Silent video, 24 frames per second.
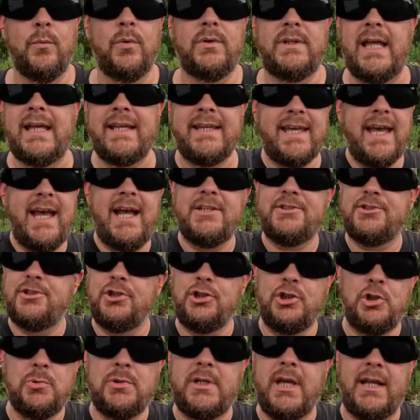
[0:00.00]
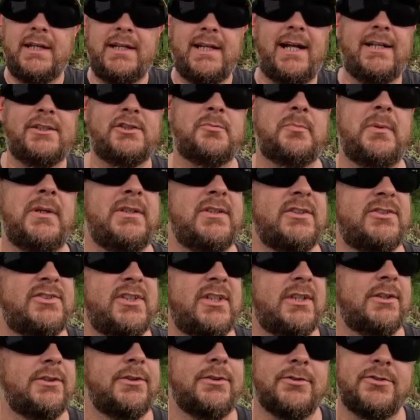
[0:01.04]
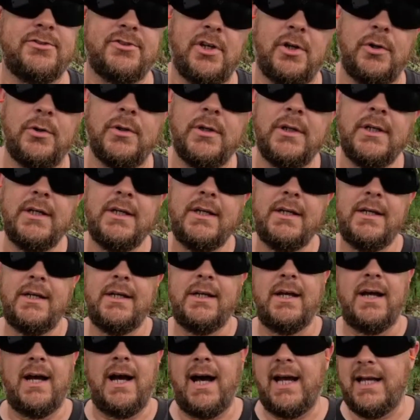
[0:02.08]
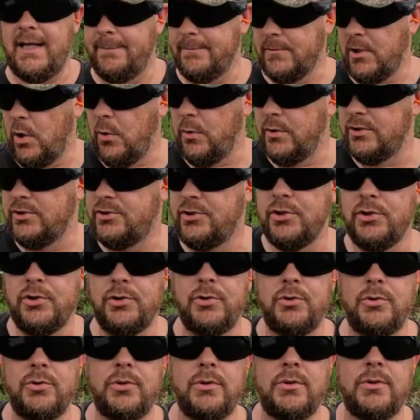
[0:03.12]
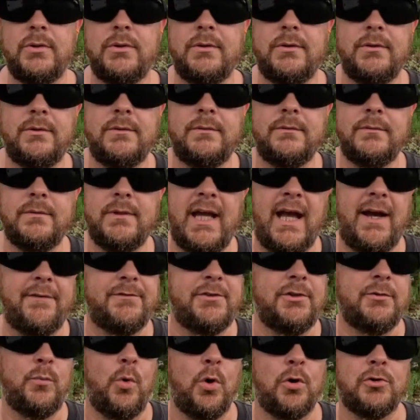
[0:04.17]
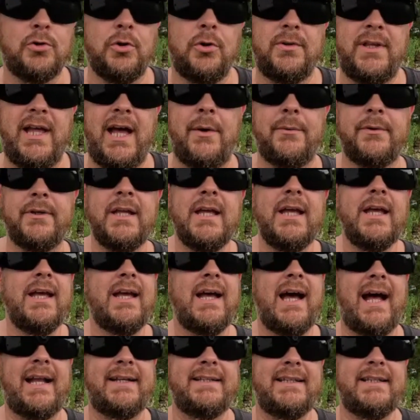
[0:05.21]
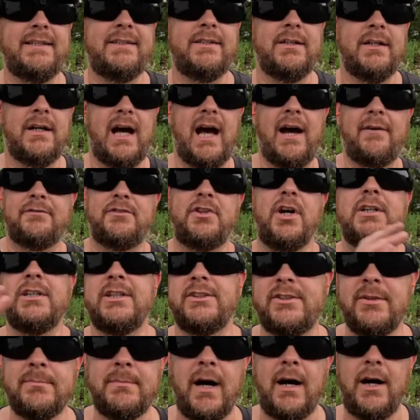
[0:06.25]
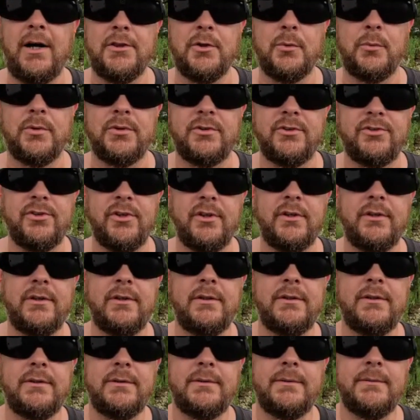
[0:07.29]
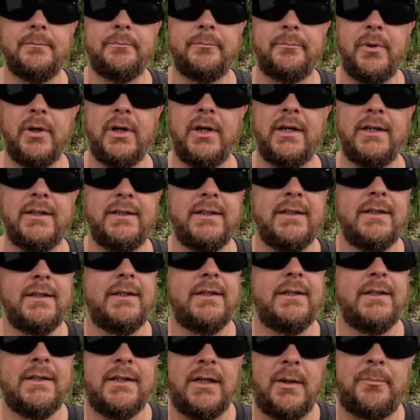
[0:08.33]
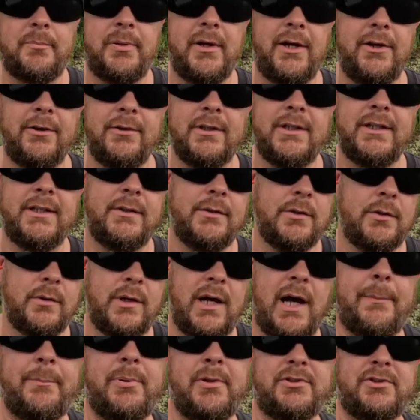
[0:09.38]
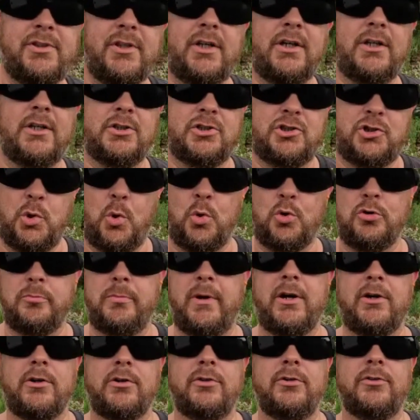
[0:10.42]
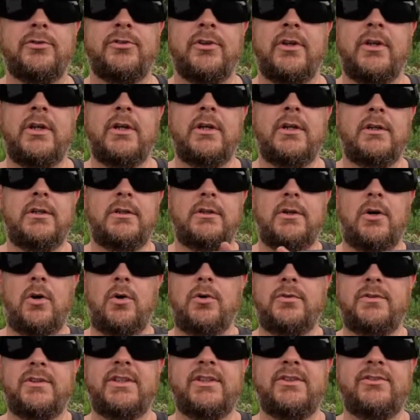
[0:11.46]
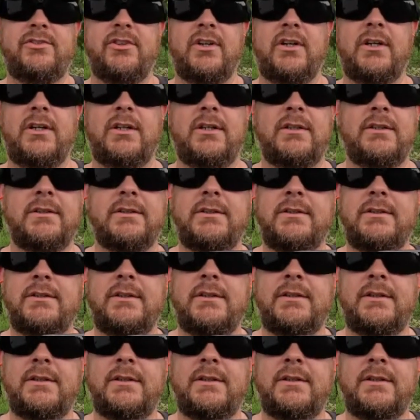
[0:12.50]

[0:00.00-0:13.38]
when they catch, you cannot spin the cylinder. So I am going to have to work on that one. I didn't I've done it to my other ones, but apparently I put the shorter barrels on these other